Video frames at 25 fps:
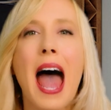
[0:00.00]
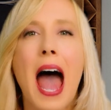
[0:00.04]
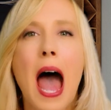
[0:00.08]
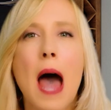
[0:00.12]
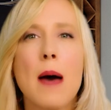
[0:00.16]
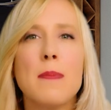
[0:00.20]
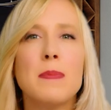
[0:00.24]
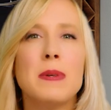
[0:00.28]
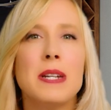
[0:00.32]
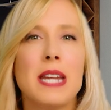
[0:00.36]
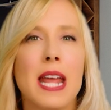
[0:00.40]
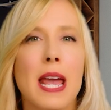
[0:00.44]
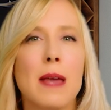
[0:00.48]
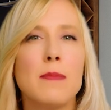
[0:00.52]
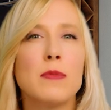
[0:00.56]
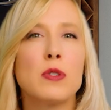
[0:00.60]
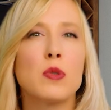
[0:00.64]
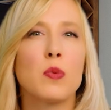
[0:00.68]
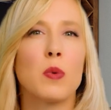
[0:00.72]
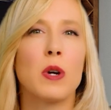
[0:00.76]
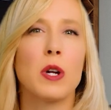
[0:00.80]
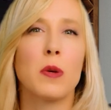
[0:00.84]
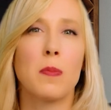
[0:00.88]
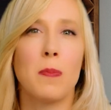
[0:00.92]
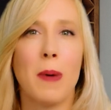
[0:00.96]
app names
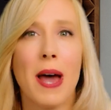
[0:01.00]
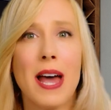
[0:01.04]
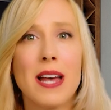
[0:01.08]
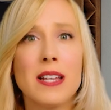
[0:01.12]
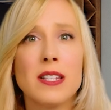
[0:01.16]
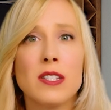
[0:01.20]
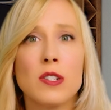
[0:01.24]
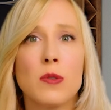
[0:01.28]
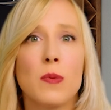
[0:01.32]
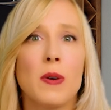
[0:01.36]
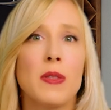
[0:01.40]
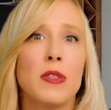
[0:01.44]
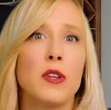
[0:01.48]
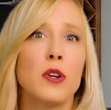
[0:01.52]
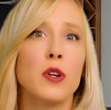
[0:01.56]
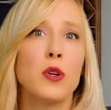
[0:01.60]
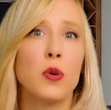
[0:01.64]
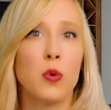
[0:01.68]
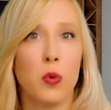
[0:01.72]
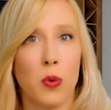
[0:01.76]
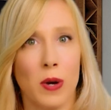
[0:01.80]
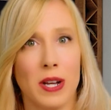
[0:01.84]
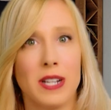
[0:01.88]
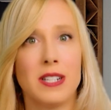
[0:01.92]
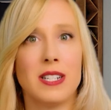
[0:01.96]
work best when they're
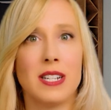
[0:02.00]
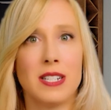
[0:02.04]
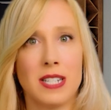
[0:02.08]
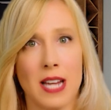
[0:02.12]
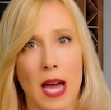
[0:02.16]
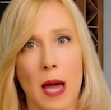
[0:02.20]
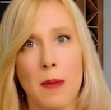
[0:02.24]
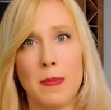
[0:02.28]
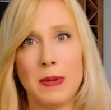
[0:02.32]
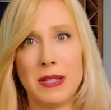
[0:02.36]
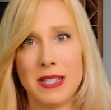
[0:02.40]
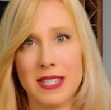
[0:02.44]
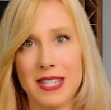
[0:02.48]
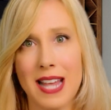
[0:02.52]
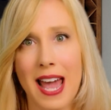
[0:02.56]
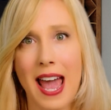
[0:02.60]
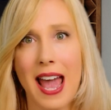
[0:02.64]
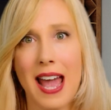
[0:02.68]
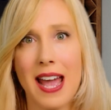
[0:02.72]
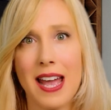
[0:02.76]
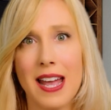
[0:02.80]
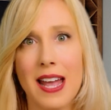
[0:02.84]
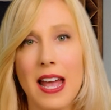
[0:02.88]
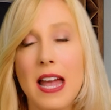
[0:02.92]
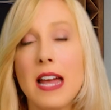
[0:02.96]
quick to type and say.
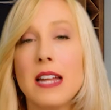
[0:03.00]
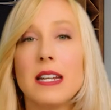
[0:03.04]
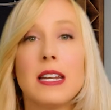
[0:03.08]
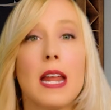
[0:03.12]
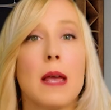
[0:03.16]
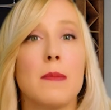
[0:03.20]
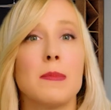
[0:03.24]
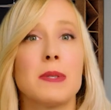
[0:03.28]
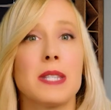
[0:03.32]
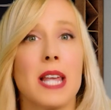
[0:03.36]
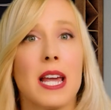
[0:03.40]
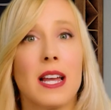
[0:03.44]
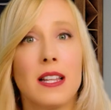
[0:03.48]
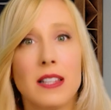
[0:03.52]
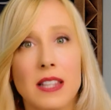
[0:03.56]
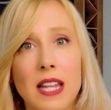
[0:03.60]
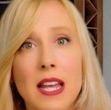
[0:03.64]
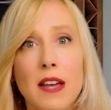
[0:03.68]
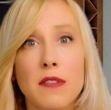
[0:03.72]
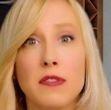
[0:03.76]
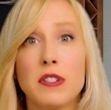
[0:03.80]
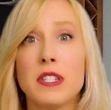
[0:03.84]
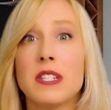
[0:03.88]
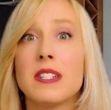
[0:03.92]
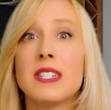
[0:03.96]
Names like
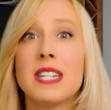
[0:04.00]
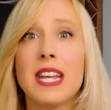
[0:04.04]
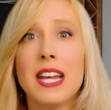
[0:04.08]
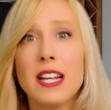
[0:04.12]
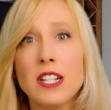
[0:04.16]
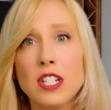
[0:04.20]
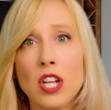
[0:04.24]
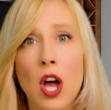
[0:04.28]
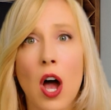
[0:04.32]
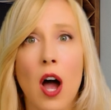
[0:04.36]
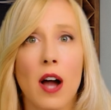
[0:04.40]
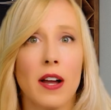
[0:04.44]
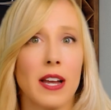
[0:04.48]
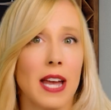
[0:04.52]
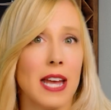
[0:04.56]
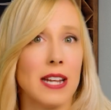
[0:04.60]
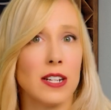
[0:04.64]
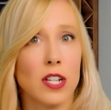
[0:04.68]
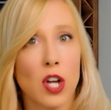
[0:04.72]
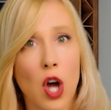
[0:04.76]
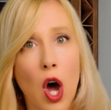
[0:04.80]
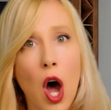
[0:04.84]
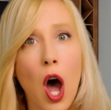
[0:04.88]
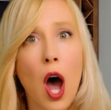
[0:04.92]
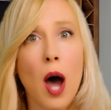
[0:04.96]
Lyft, TikTok, and
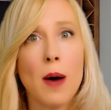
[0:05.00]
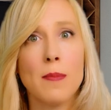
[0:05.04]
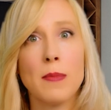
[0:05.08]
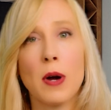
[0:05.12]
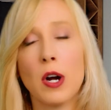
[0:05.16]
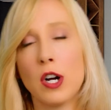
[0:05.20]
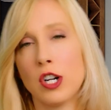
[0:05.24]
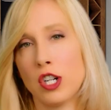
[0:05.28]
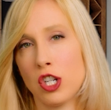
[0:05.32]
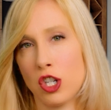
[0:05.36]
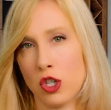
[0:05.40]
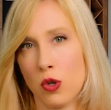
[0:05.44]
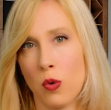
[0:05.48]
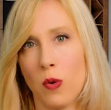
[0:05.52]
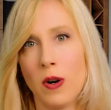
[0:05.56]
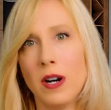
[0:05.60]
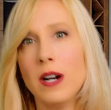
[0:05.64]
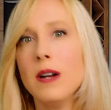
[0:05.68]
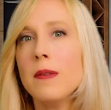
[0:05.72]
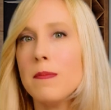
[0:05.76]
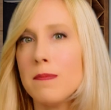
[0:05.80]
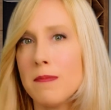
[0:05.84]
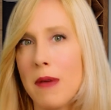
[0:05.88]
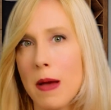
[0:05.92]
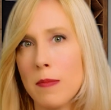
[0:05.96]
Calm are
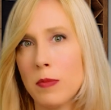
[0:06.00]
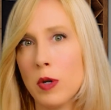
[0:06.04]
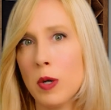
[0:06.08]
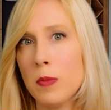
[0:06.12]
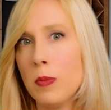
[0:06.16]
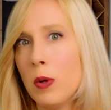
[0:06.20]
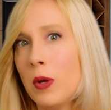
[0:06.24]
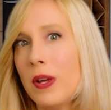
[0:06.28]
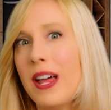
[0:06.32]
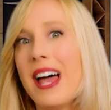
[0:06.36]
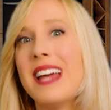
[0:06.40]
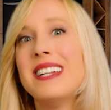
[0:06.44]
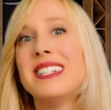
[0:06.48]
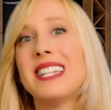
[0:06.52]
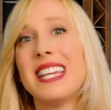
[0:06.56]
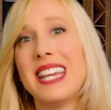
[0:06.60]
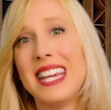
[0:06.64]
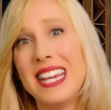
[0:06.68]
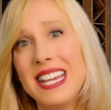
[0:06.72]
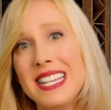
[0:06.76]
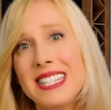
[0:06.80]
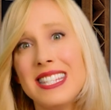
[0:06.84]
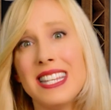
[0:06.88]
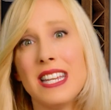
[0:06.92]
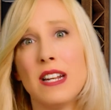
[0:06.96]
short, memorable, and
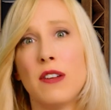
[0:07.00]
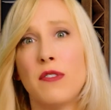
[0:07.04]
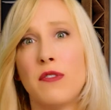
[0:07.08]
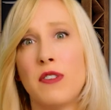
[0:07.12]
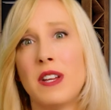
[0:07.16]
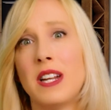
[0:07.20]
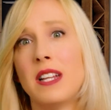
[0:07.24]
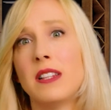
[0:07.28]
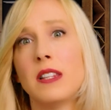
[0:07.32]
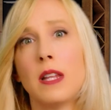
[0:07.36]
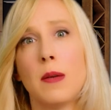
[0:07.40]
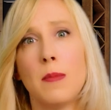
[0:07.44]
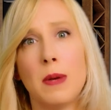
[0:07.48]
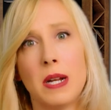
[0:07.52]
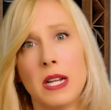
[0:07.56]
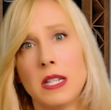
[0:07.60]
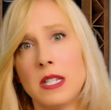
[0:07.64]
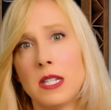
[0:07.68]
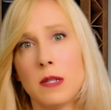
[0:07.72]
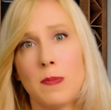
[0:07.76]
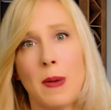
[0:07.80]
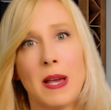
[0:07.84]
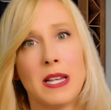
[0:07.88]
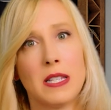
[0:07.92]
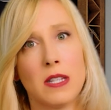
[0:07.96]
easy to fit in limited
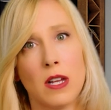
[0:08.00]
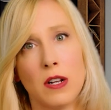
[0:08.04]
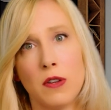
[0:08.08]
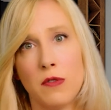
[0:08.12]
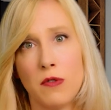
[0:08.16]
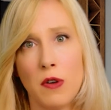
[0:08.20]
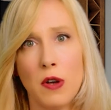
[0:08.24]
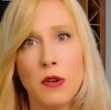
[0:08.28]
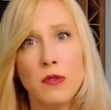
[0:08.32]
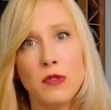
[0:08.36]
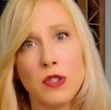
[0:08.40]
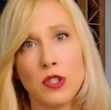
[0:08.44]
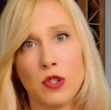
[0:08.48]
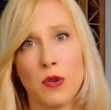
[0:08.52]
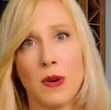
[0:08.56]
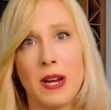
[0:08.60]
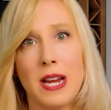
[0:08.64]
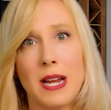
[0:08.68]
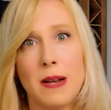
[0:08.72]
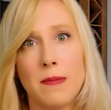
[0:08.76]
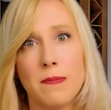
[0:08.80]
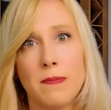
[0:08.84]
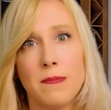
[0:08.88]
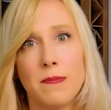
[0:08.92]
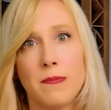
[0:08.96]
space on a phone
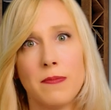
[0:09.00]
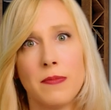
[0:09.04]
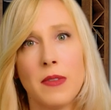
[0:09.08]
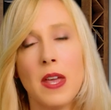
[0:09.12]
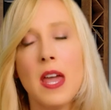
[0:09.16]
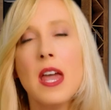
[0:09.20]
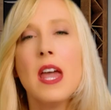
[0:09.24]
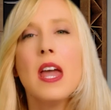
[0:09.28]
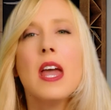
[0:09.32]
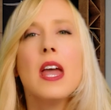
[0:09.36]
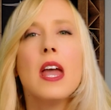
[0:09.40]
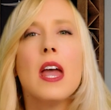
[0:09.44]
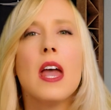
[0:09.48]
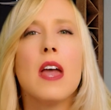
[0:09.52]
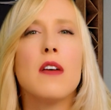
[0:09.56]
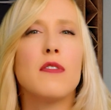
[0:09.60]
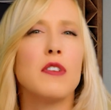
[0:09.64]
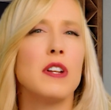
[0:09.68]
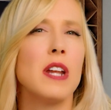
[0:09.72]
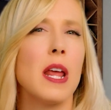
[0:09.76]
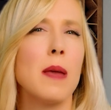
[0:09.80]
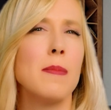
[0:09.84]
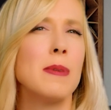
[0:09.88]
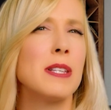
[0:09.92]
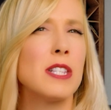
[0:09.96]
screen. If a
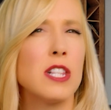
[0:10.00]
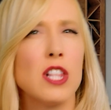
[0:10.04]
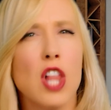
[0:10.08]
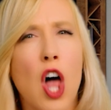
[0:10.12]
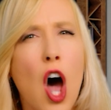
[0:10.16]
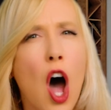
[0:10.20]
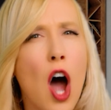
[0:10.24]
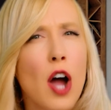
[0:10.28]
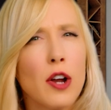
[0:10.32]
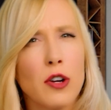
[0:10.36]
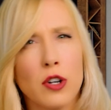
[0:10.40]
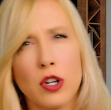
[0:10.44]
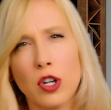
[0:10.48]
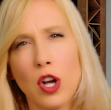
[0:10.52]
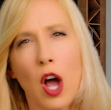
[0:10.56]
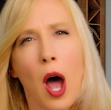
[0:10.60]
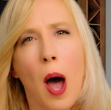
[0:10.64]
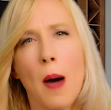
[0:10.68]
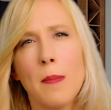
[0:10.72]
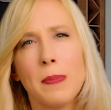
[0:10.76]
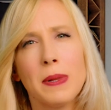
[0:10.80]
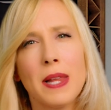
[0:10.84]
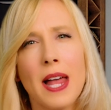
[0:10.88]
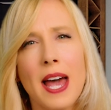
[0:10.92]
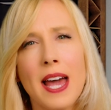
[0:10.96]
name is long or
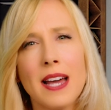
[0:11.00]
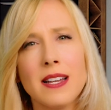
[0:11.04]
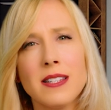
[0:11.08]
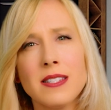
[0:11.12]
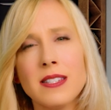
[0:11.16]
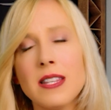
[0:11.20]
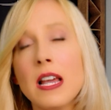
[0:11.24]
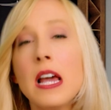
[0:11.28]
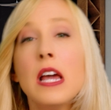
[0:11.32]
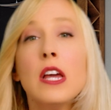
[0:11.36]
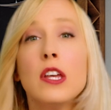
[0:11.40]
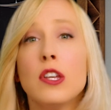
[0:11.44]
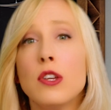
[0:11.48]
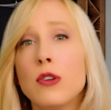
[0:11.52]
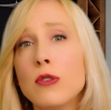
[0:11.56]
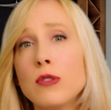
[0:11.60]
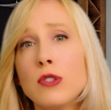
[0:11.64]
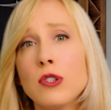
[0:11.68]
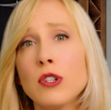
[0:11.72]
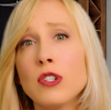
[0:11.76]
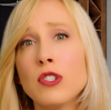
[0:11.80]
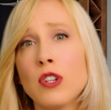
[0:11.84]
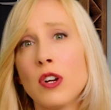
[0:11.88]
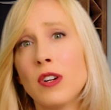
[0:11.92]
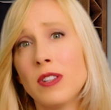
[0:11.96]
complex,
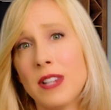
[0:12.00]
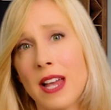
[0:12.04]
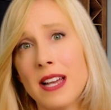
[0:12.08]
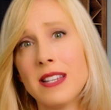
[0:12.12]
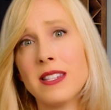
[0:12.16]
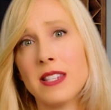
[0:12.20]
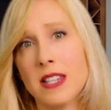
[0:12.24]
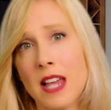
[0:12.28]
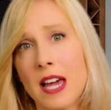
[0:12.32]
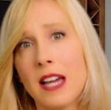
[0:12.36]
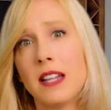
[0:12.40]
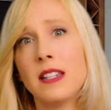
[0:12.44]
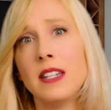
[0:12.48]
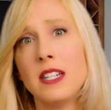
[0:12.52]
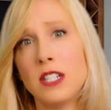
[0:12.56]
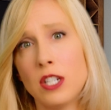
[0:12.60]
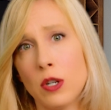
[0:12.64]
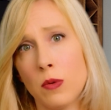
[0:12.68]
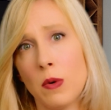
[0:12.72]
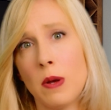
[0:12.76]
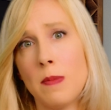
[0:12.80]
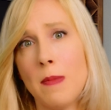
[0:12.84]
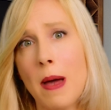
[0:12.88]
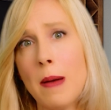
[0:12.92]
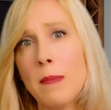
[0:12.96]
users are less likely to
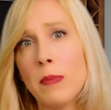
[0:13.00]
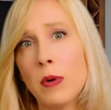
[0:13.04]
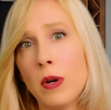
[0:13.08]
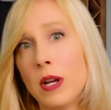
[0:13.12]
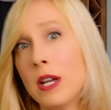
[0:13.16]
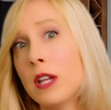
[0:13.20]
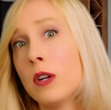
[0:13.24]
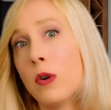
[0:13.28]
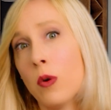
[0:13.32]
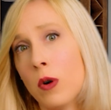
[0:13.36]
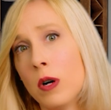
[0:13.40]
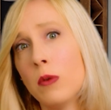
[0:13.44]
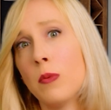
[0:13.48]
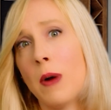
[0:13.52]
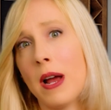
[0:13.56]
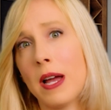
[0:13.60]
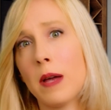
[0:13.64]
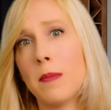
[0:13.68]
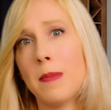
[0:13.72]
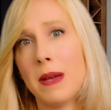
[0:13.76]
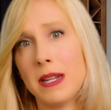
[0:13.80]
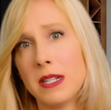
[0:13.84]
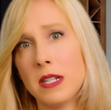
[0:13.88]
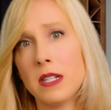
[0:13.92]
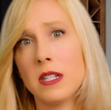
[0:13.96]
remember it or
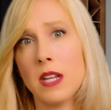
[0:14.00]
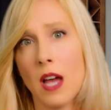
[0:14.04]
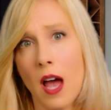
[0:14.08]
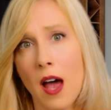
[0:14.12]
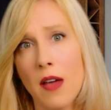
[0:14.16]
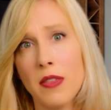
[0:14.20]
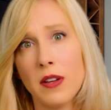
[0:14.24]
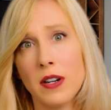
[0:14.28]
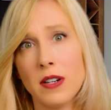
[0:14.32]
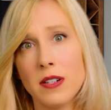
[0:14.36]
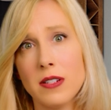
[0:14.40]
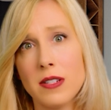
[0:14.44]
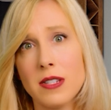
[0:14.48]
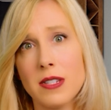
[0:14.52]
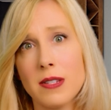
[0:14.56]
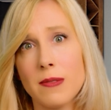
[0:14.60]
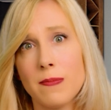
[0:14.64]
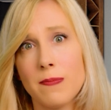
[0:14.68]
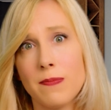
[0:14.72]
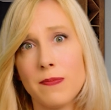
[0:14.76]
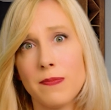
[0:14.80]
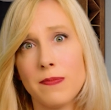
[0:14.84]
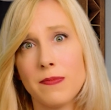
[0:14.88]
recommend it to others.